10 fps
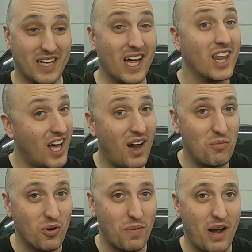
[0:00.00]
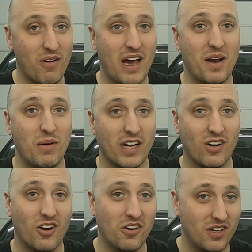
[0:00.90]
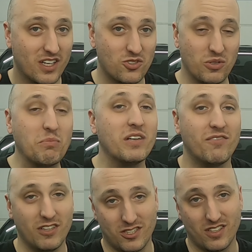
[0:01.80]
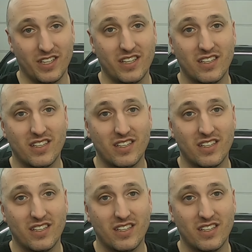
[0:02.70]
like a lot more power out of my car extremely efficiently.